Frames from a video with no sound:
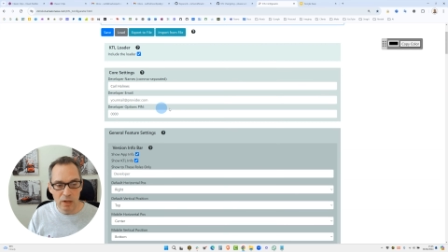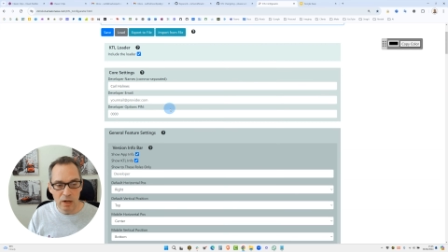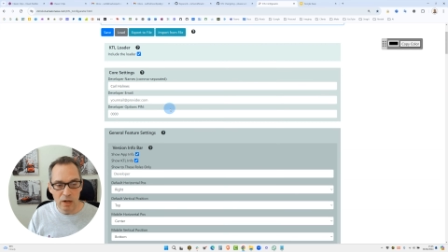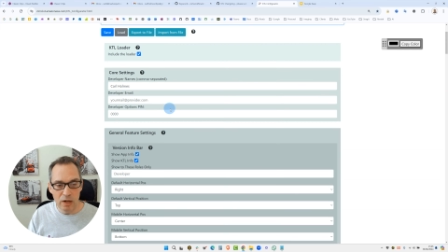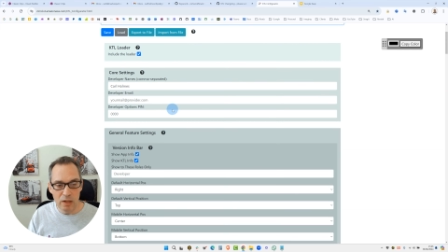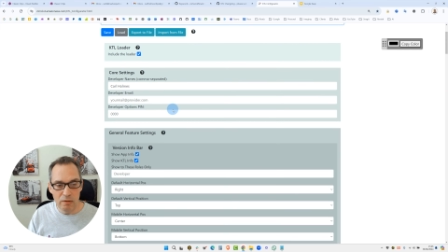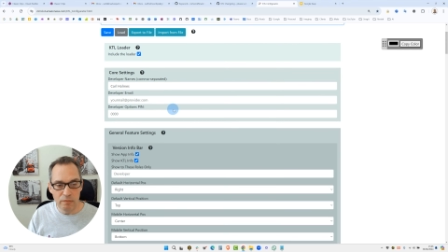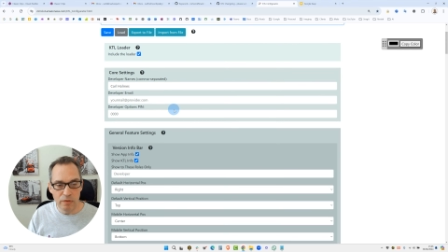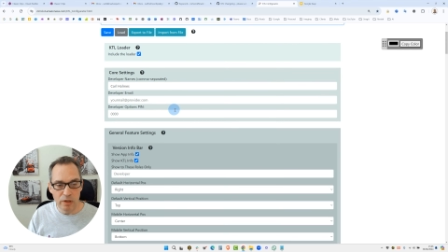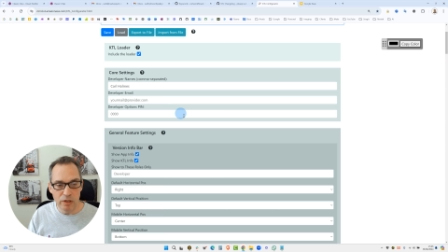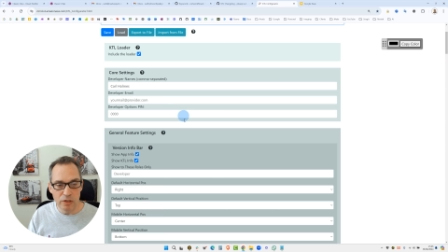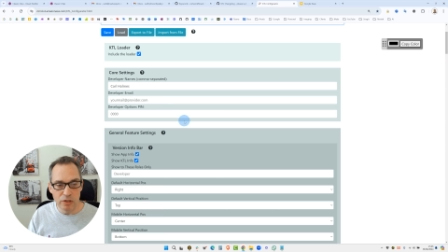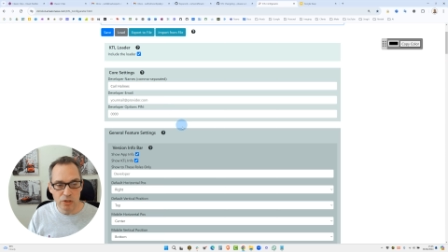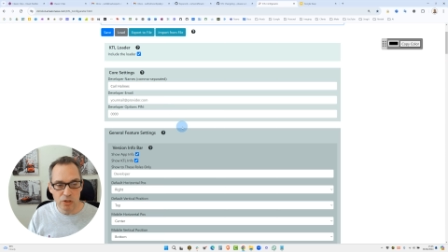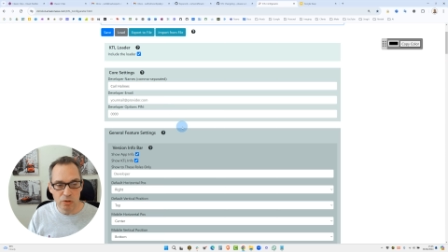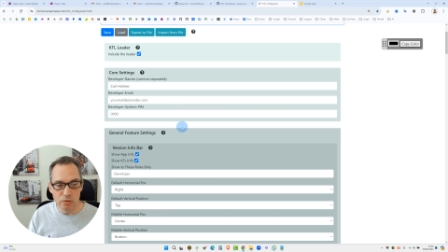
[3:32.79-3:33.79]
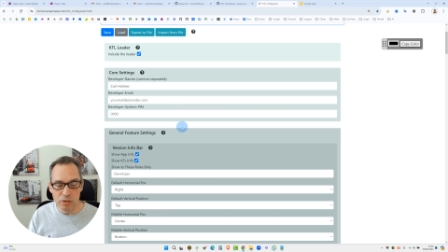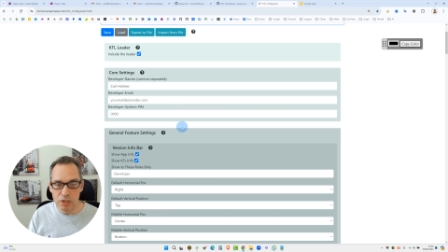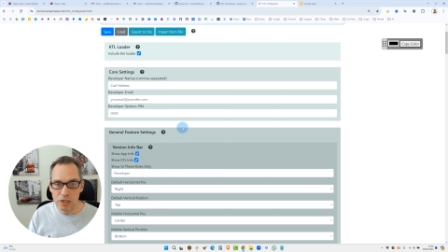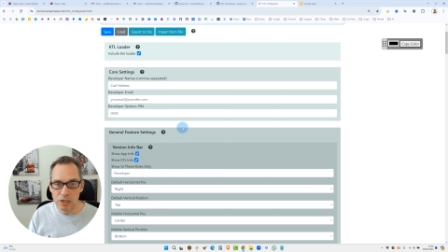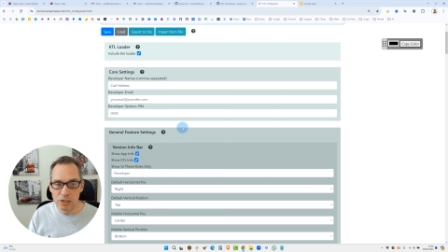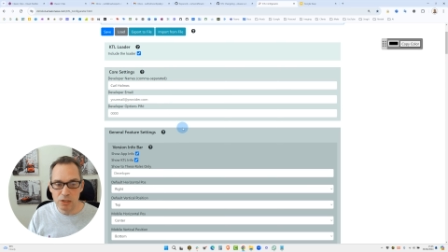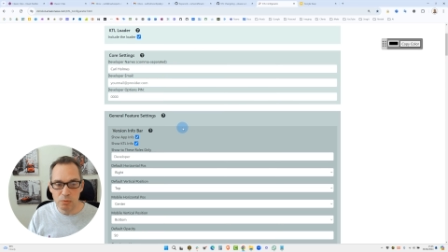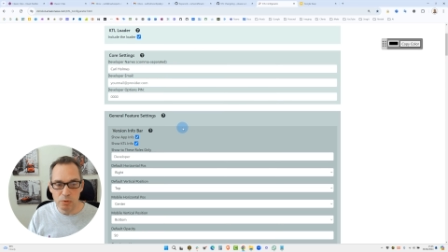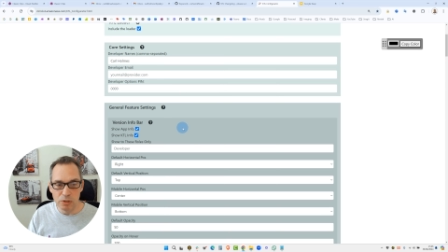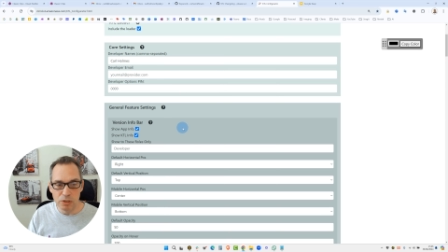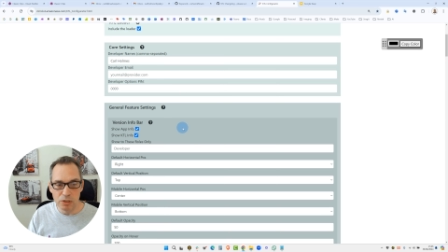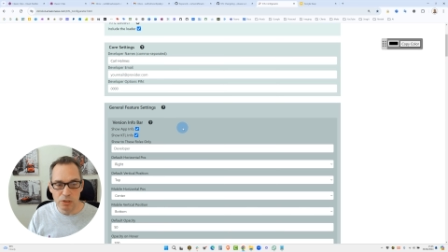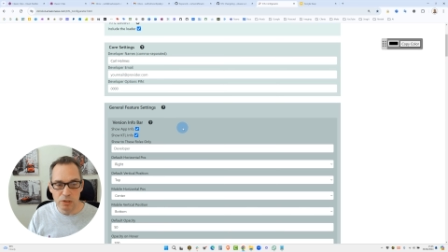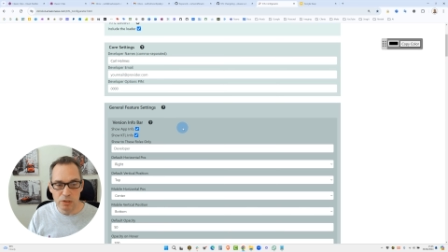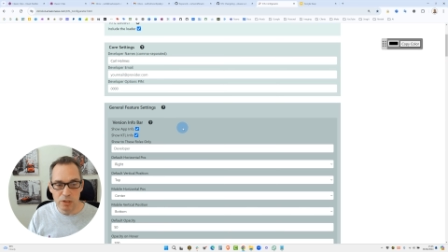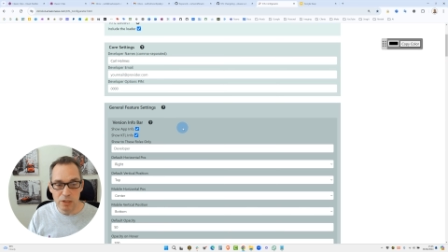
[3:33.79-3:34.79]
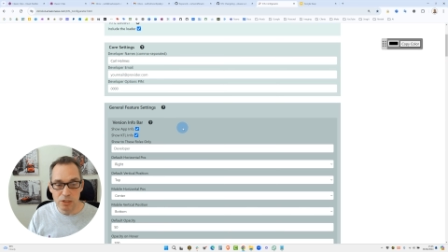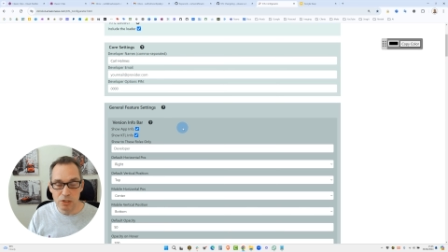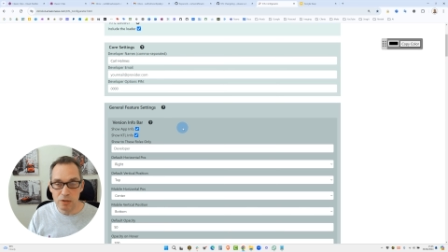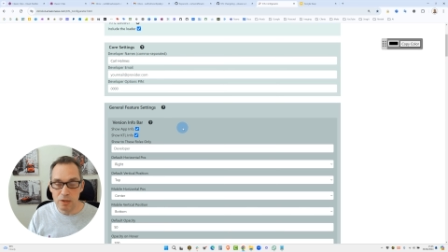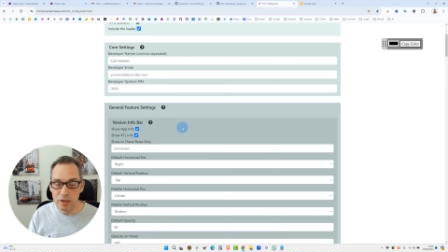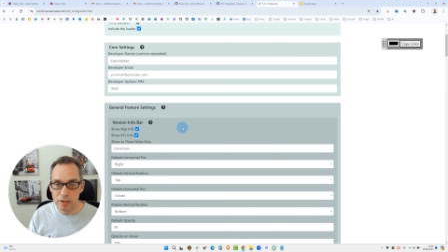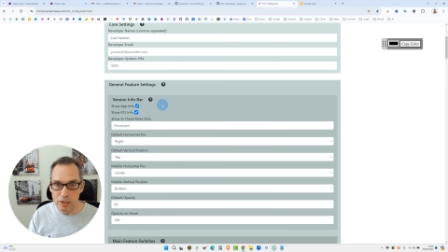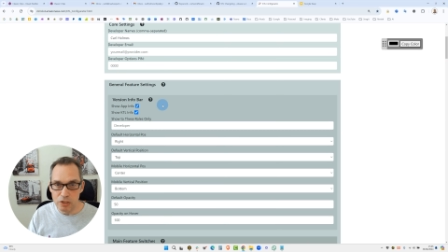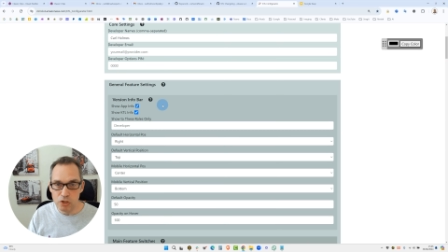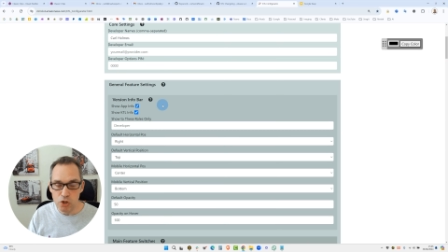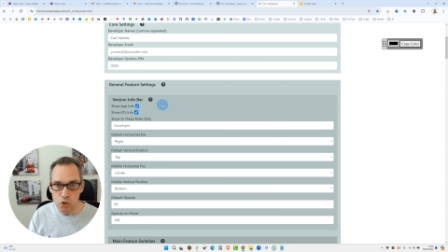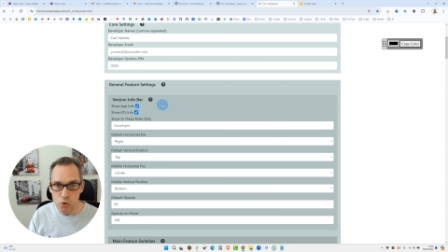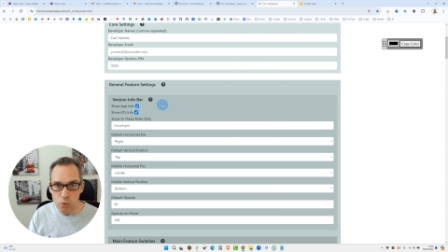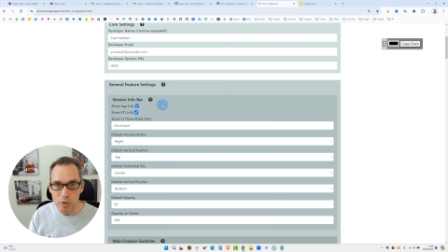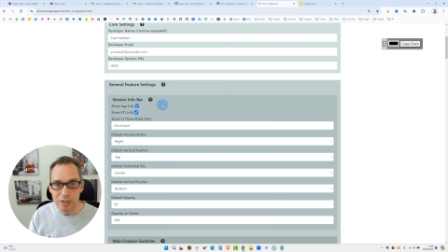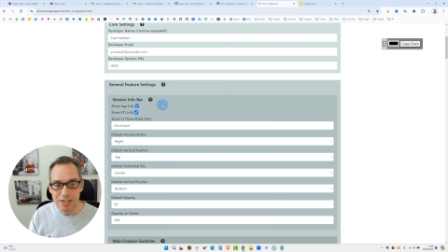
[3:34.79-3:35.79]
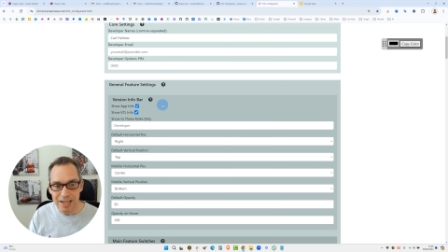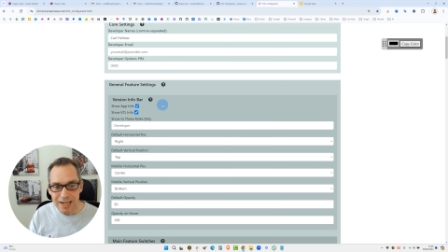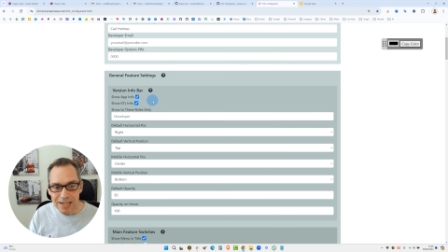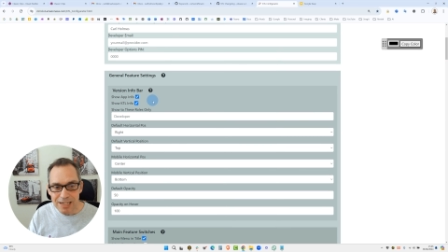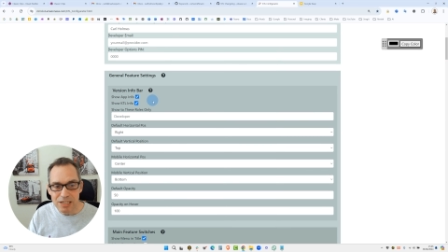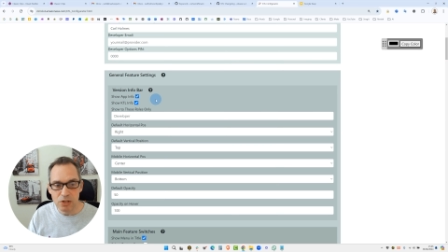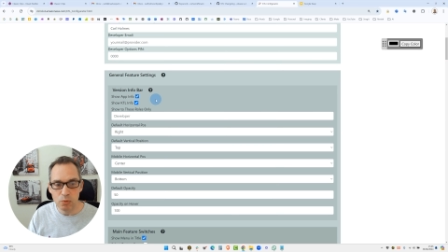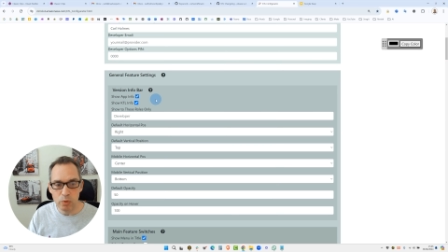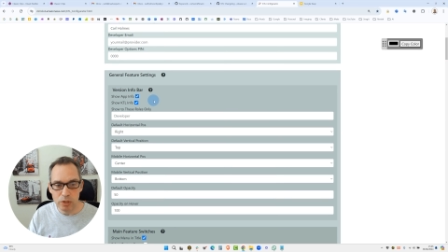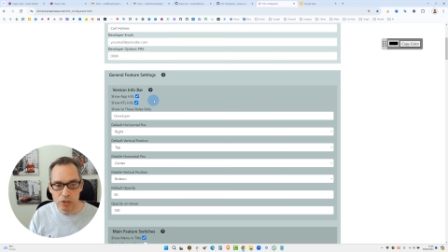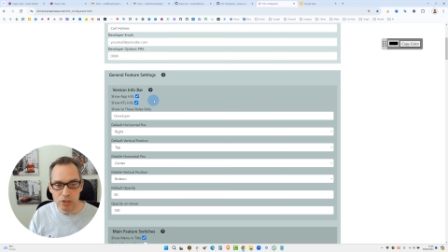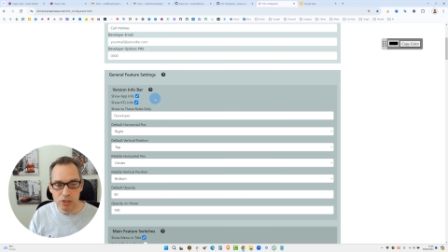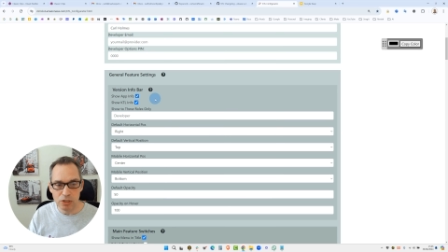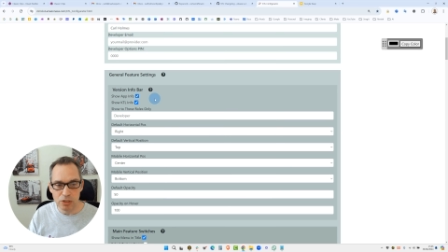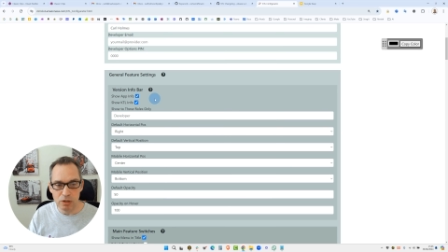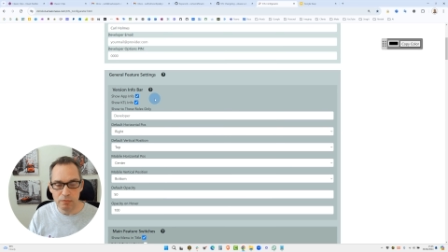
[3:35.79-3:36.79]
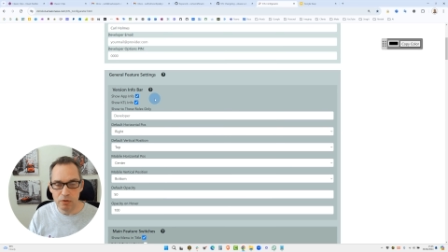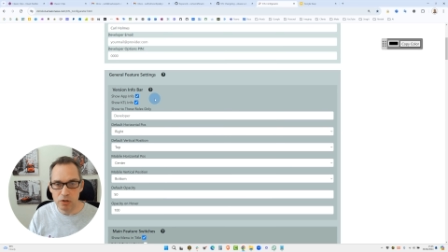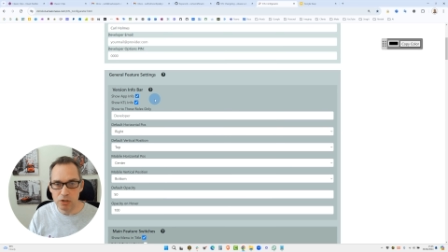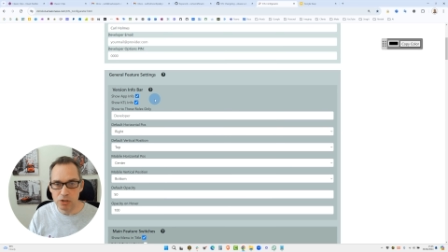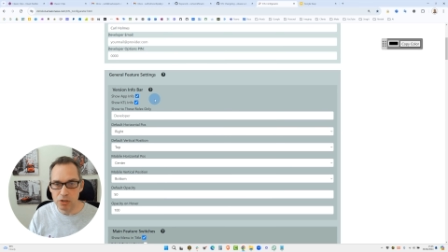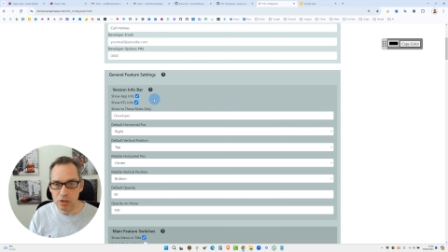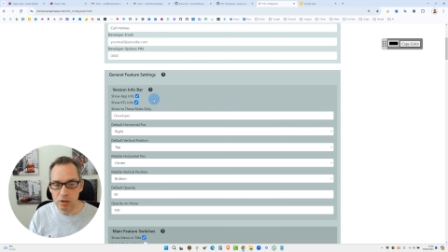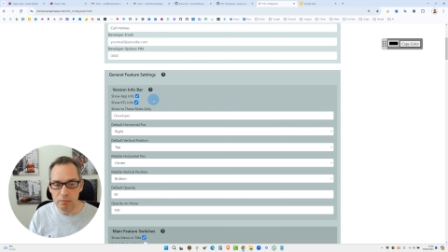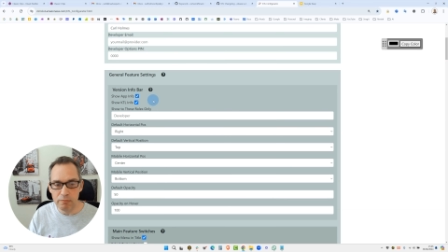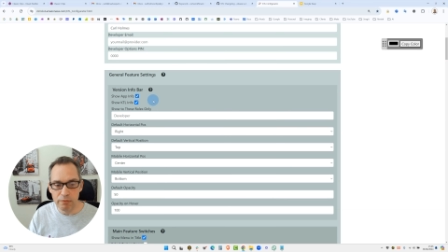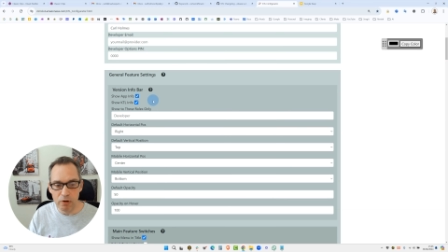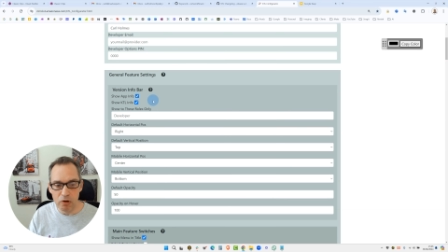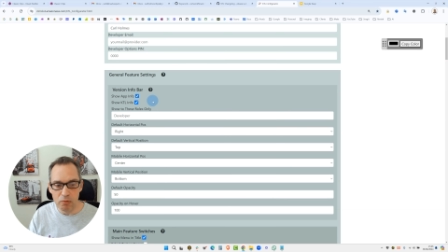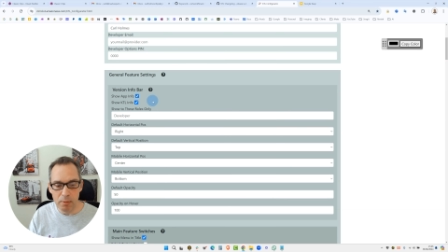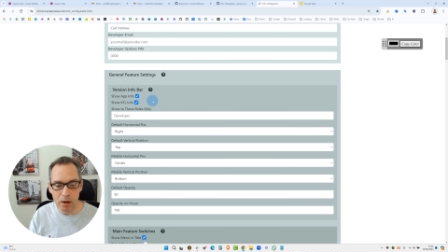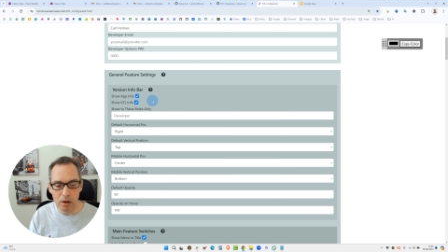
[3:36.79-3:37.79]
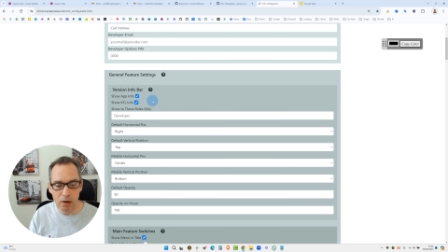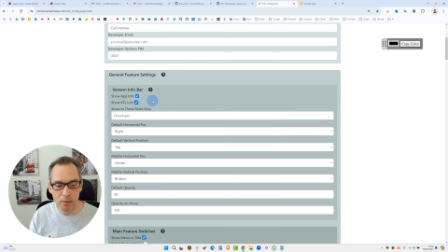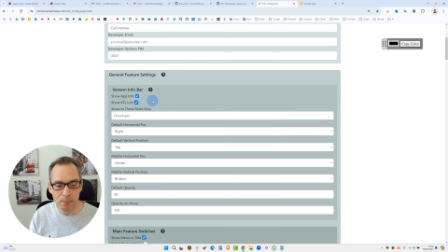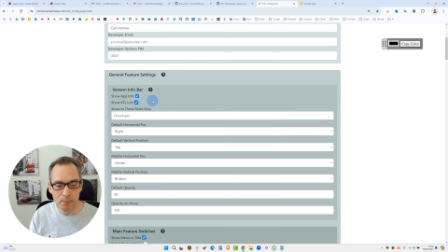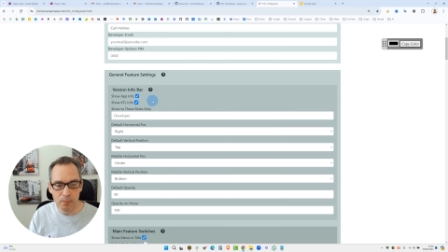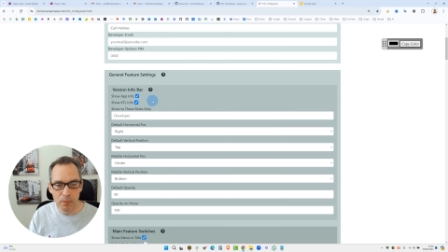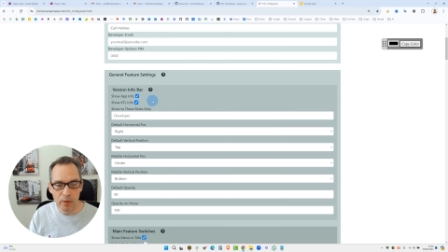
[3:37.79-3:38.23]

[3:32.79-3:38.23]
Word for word: Leave these two ticks, which is these these two ticked, which is the version info bar.